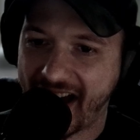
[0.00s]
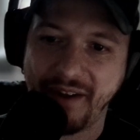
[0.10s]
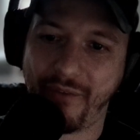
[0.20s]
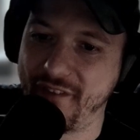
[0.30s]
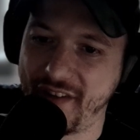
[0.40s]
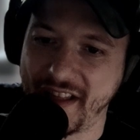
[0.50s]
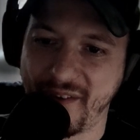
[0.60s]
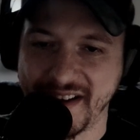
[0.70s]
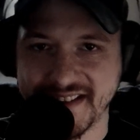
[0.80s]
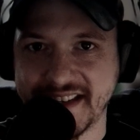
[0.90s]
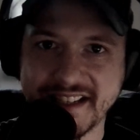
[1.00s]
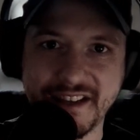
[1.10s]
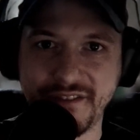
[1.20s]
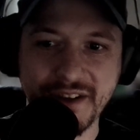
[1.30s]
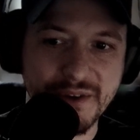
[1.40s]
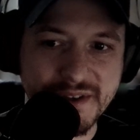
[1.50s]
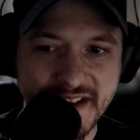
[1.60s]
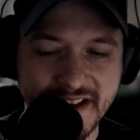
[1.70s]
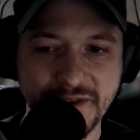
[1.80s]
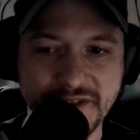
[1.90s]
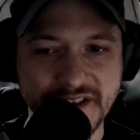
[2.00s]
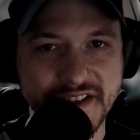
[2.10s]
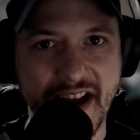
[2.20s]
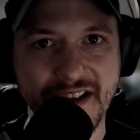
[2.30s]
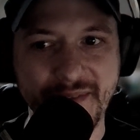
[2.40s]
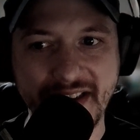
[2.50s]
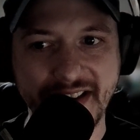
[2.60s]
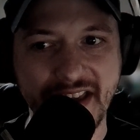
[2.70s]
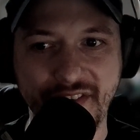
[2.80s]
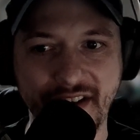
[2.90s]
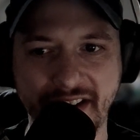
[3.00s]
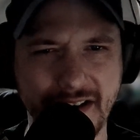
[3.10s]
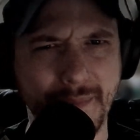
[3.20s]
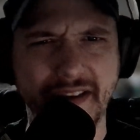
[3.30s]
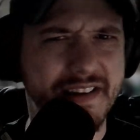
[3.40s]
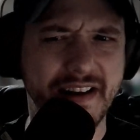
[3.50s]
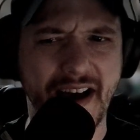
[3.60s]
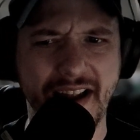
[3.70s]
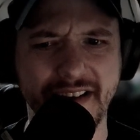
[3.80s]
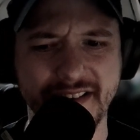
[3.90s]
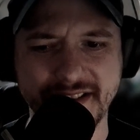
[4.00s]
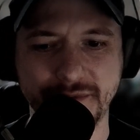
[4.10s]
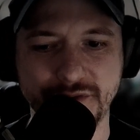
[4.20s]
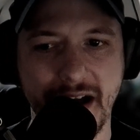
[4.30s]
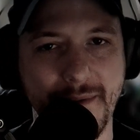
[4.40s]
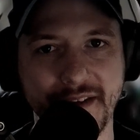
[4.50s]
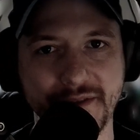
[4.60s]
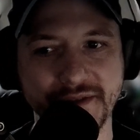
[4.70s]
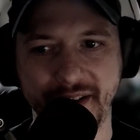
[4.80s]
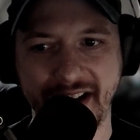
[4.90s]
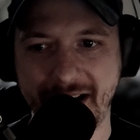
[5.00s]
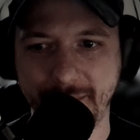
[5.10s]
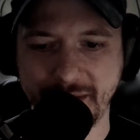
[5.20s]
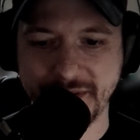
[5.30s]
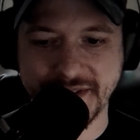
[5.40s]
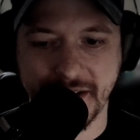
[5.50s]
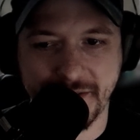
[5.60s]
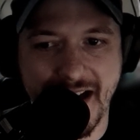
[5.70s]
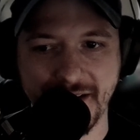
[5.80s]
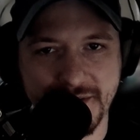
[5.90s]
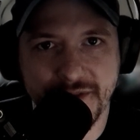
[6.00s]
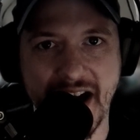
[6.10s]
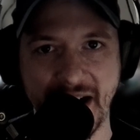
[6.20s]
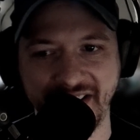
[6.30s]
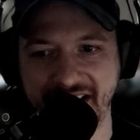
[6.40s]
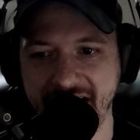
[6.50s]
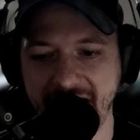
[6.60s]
had one video hit 60 views and it was just kind of me giving an opinion on some drama that was going on, but it was crap.